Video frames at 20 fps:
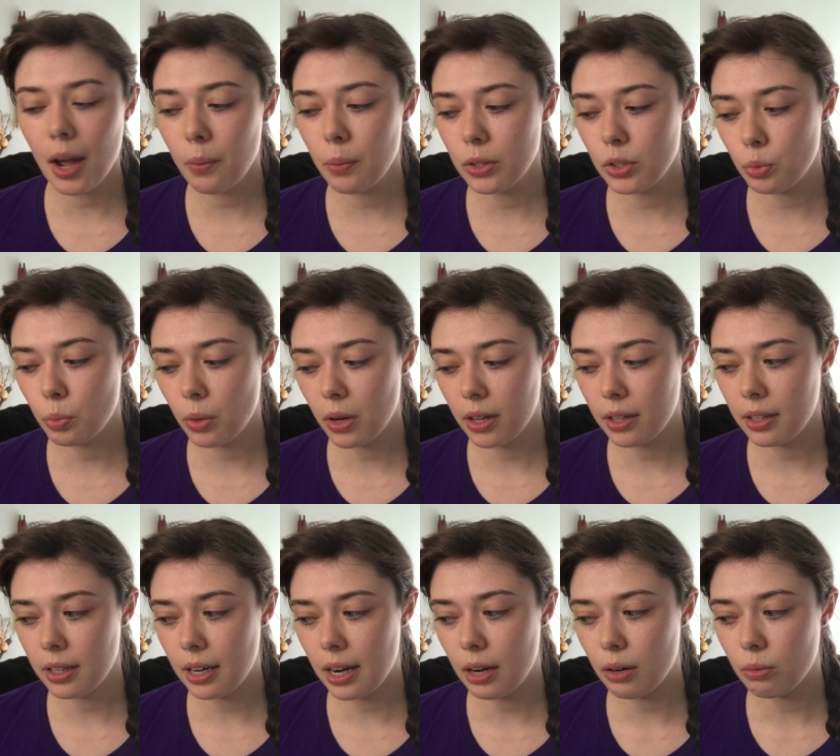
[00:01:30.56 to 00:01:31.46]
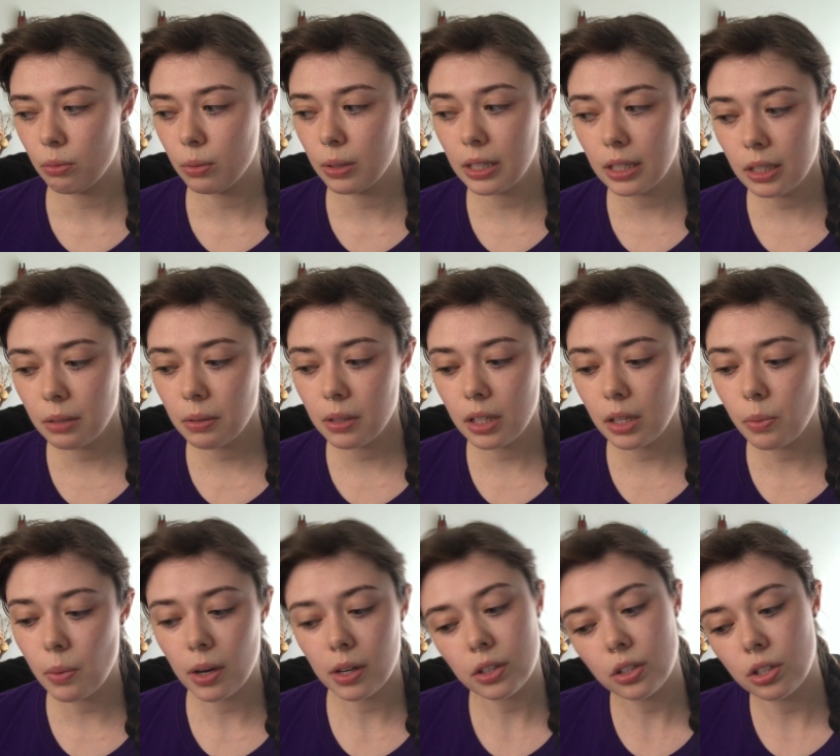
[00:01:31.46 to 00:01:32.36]
was one that I really, really
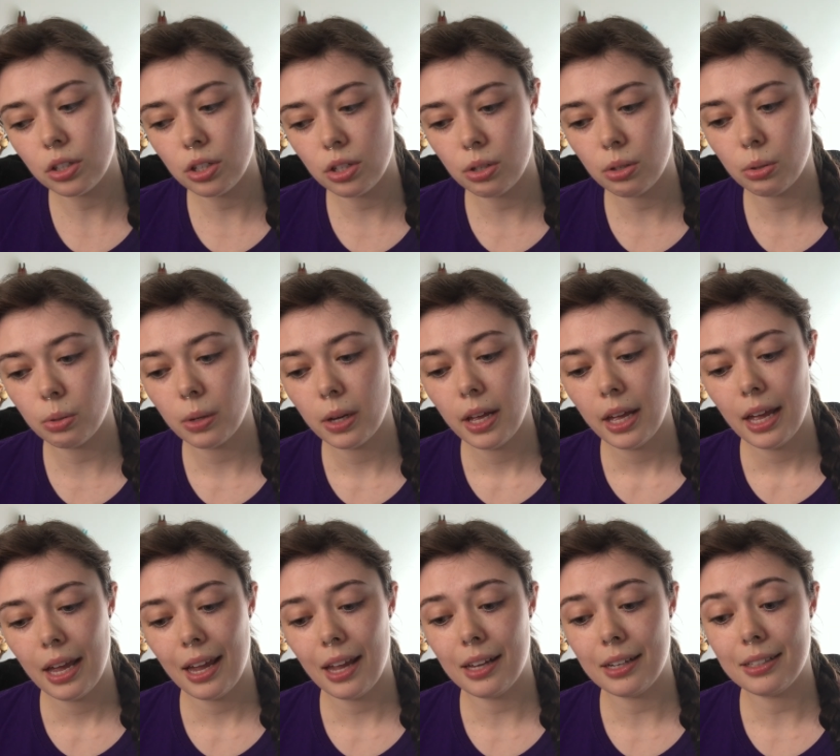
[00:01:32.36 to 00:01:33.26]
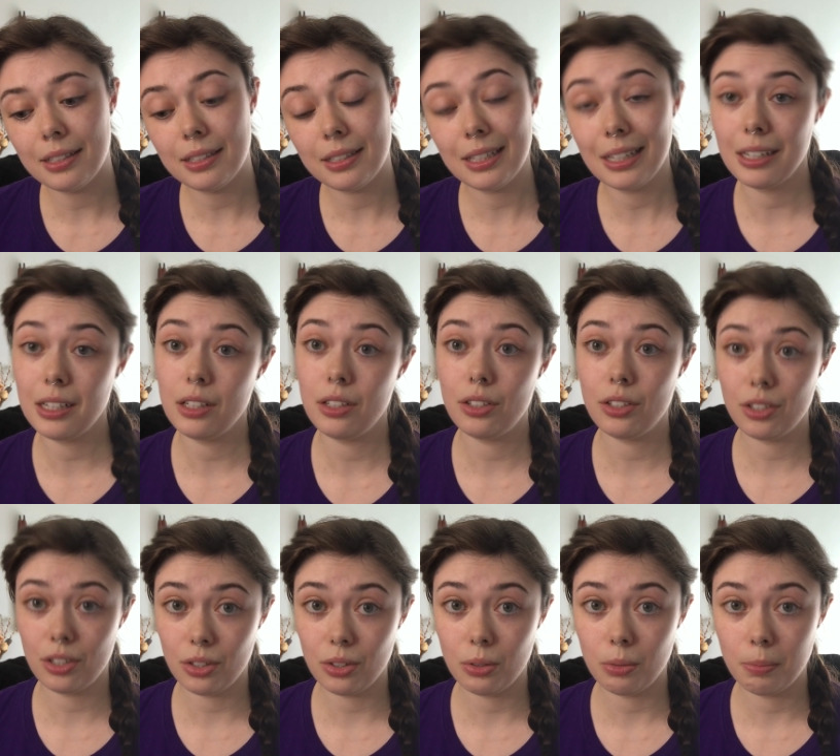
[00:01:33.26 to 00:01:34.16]
wanted to do and didn't
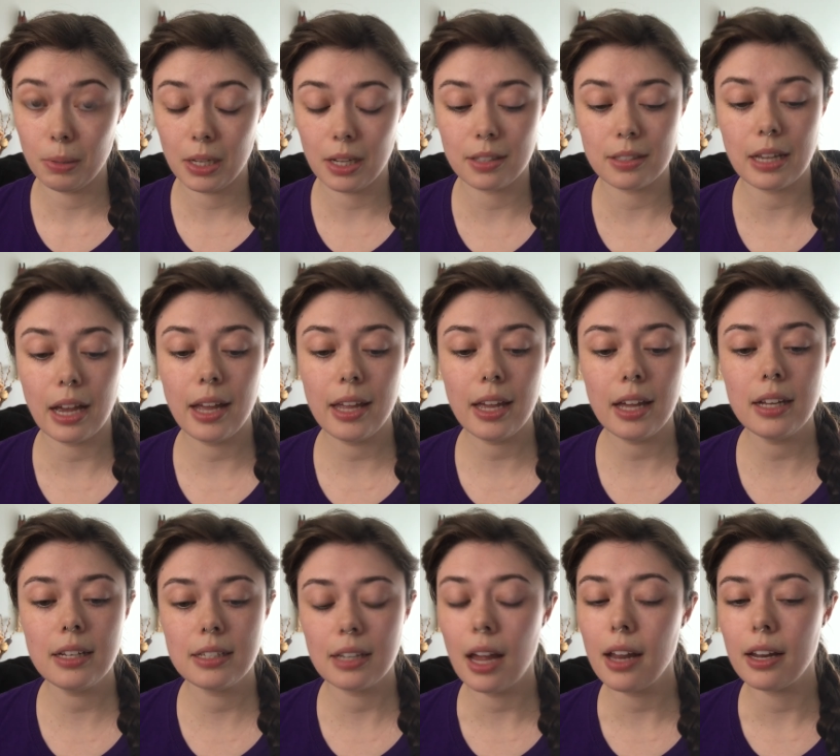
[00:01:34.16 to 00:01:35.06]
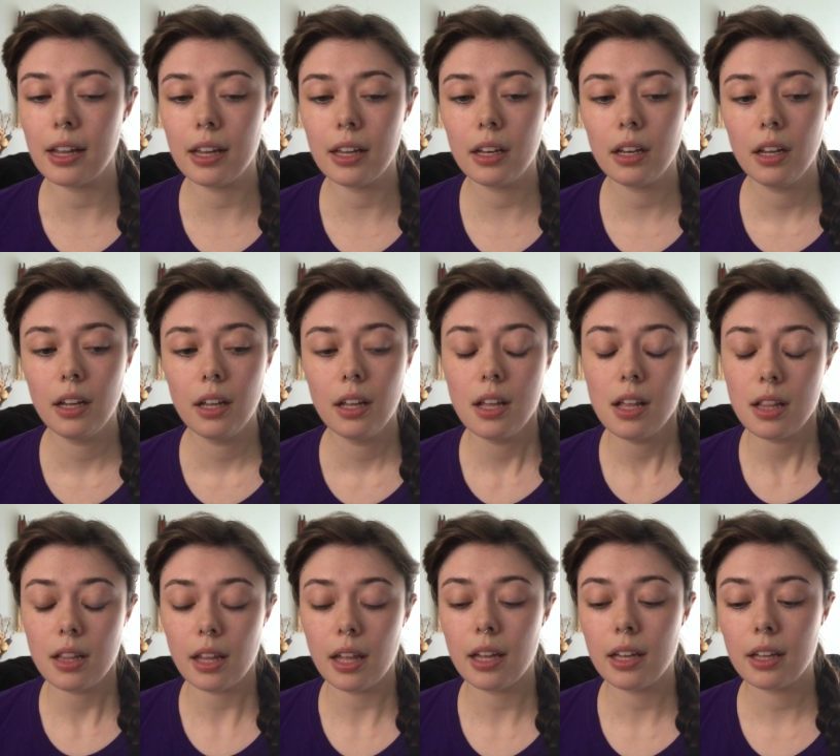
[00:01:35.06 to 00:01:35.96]
do because I had done it
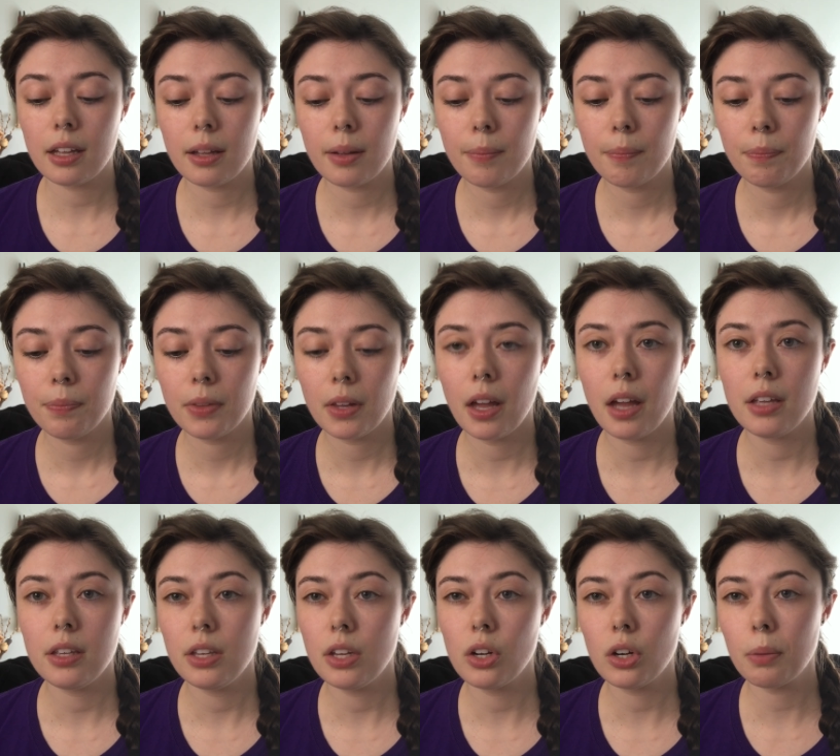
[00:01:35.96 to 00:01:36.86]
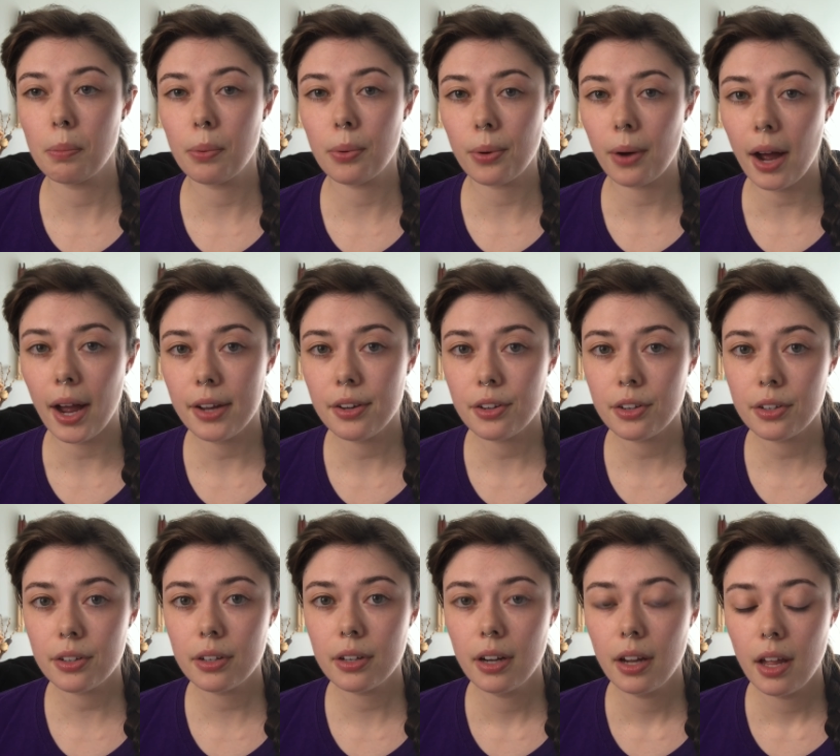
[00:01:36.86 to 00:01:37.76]
a year
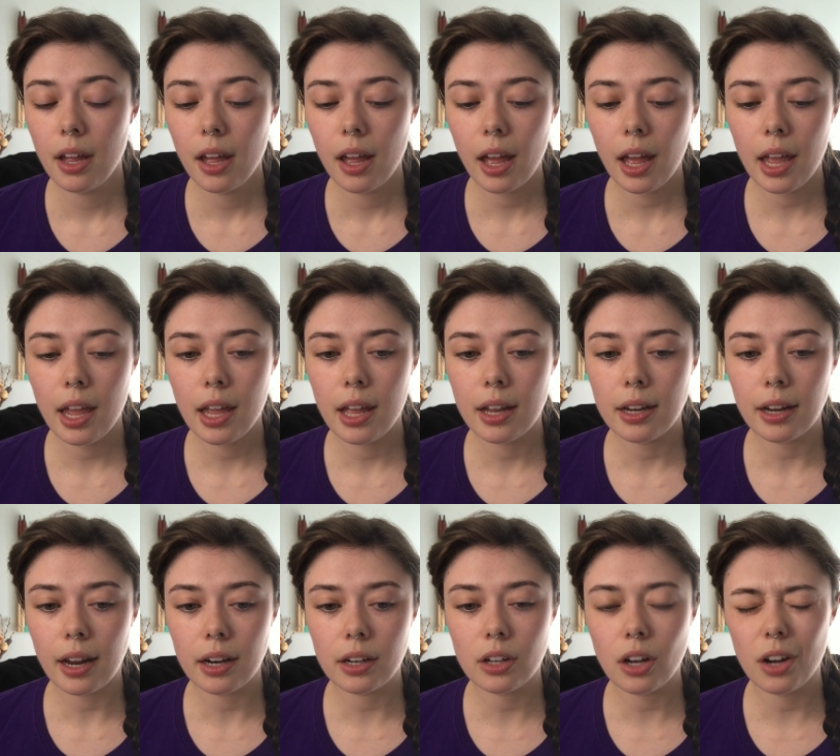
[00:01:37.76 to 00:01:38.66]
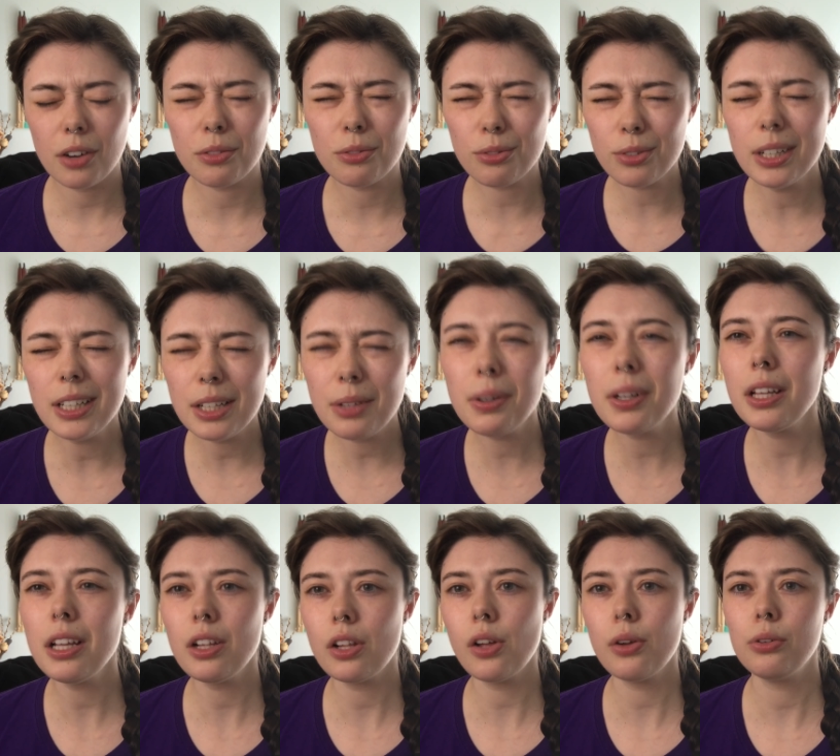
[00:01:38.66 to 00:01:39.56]
prior and had gotten really,
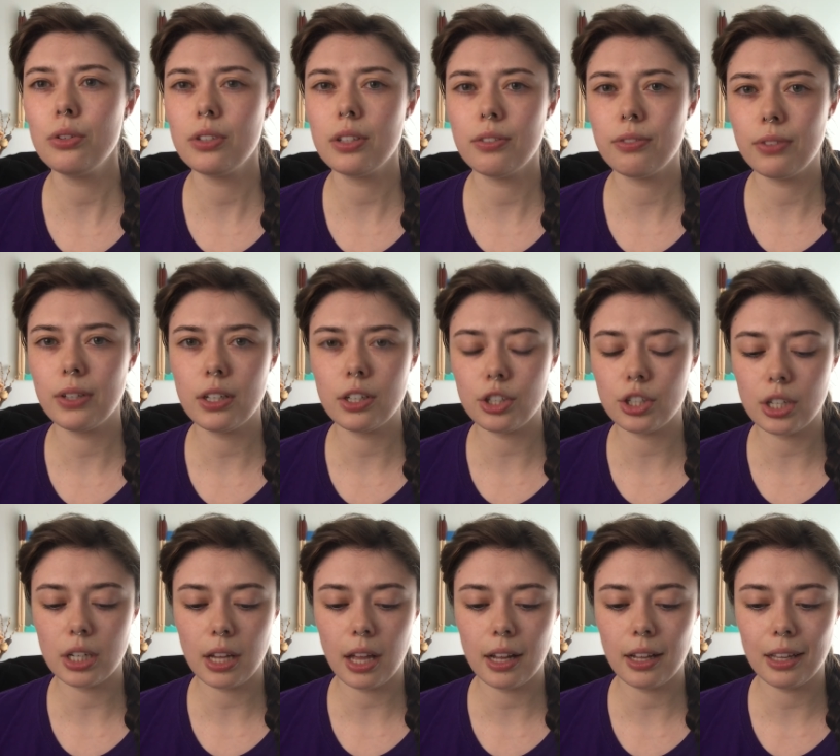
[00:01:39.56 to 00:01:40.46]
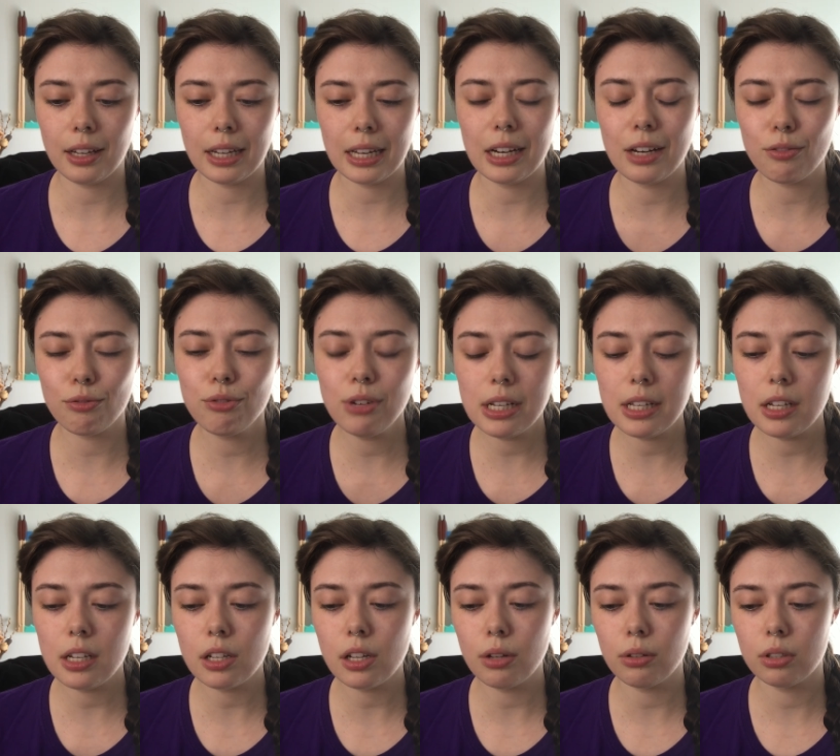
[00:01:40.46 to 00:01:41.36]
really close to finishing and getting really
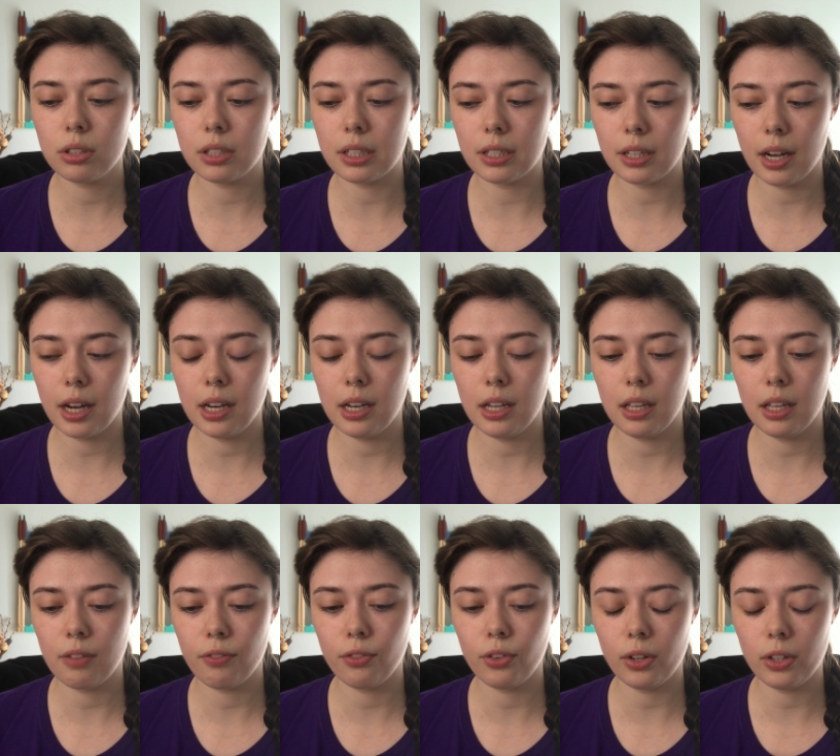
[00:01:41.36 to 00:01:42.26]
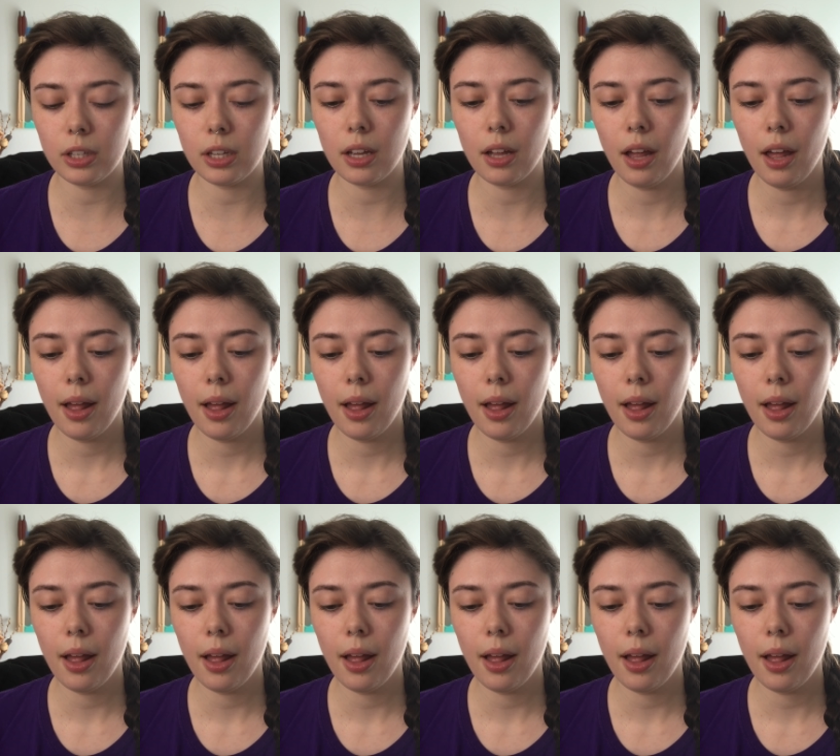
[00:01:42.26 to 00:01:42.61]
close to tidying it fully,